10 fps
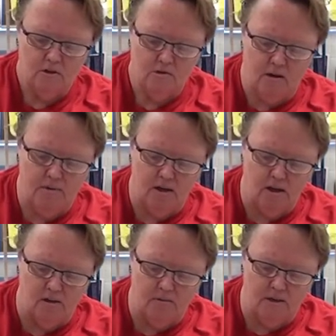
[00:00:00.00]
So I'm going to
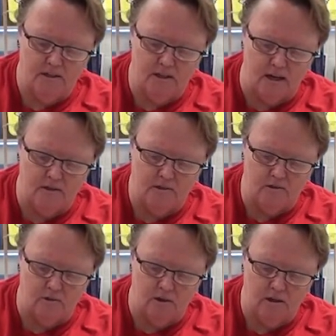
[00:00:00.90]
color my
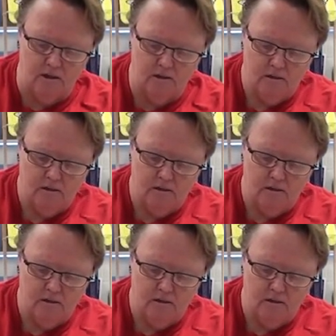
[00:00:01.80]
dinosaur.